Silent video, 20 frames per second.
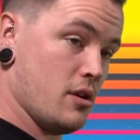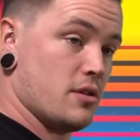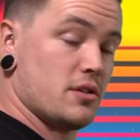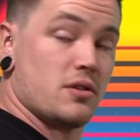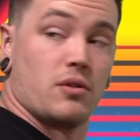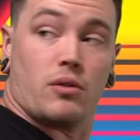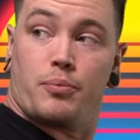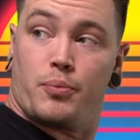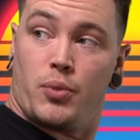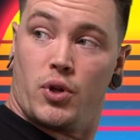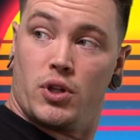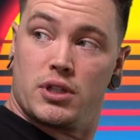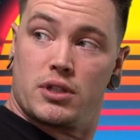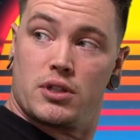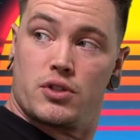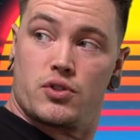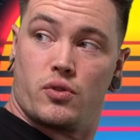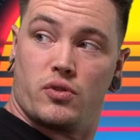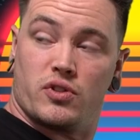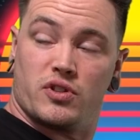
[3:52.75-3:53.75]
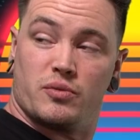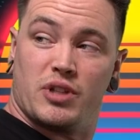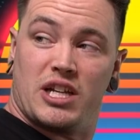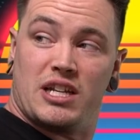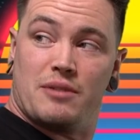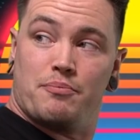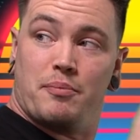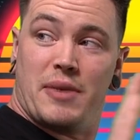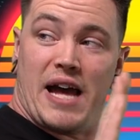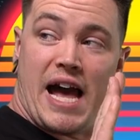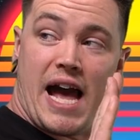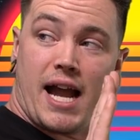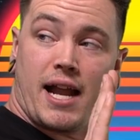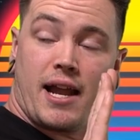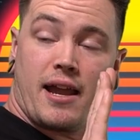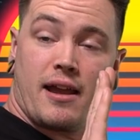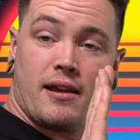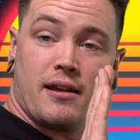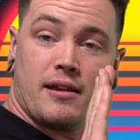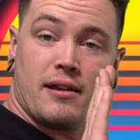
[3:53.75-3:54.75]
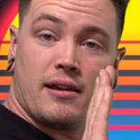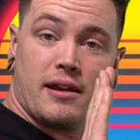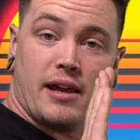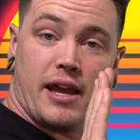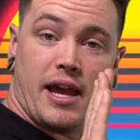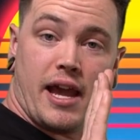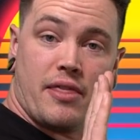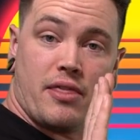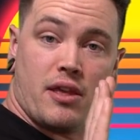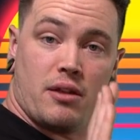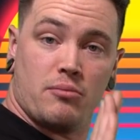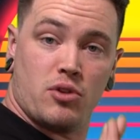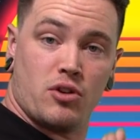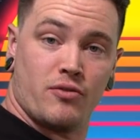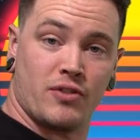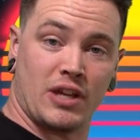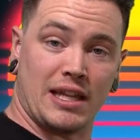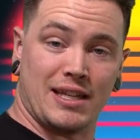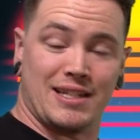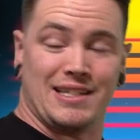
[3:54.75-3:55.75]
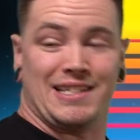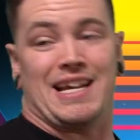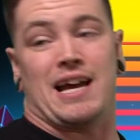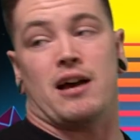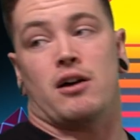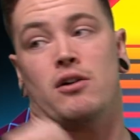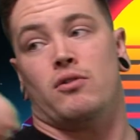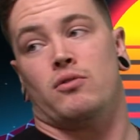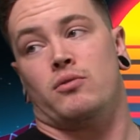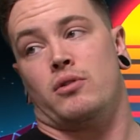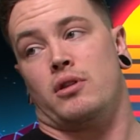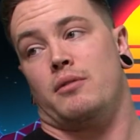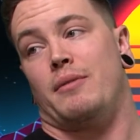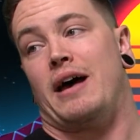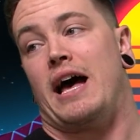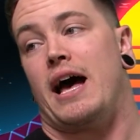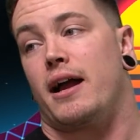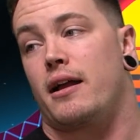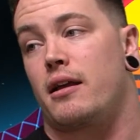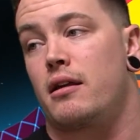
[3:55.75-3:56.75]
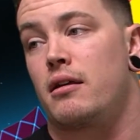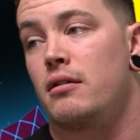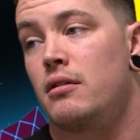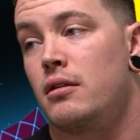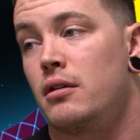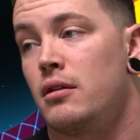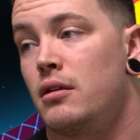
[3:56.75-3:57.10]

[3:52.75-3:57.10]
So we're pulling the shoulder blade back and then moving it down the back.